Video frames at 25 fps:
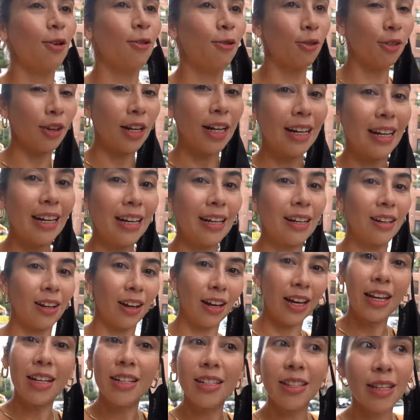really
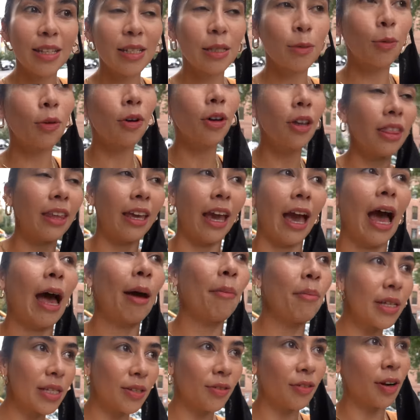liked this one. The
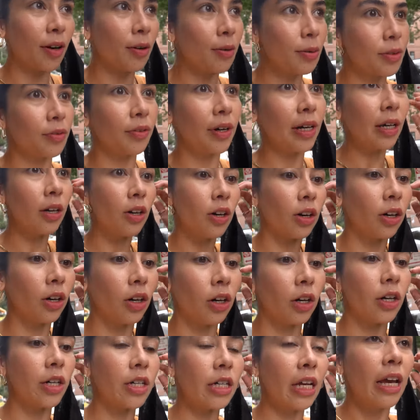atmosphere was really
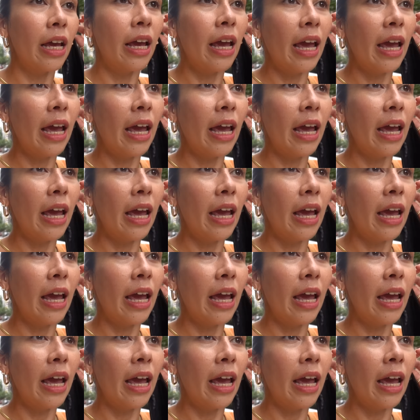good.